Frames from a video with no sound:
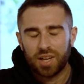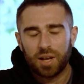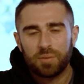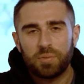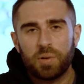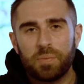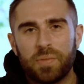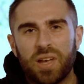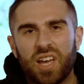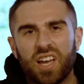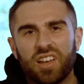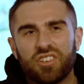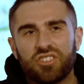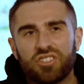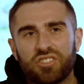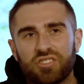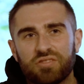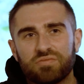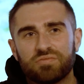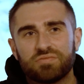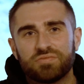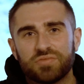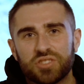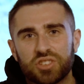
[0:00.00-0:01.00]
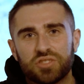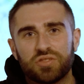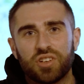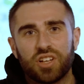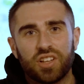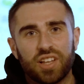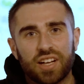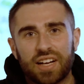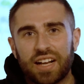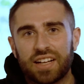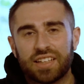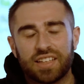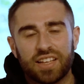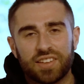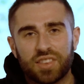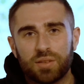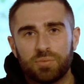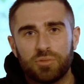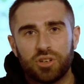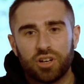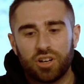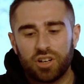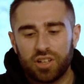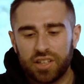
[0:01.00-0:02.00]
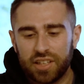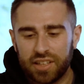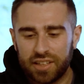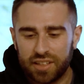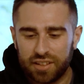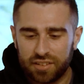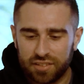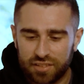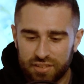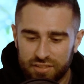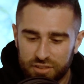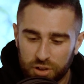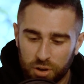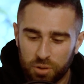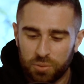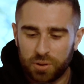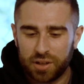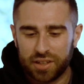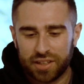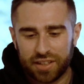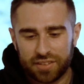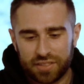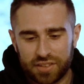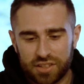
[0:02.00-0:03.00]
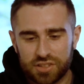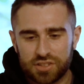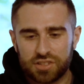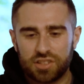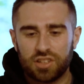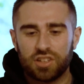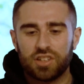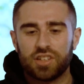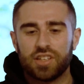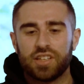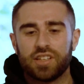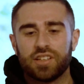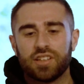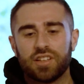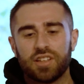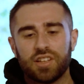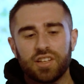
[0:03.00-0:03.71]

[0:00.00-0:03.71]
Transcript: I'm a mess. Just felt like I'd get them dirty and don't want to get these dirty.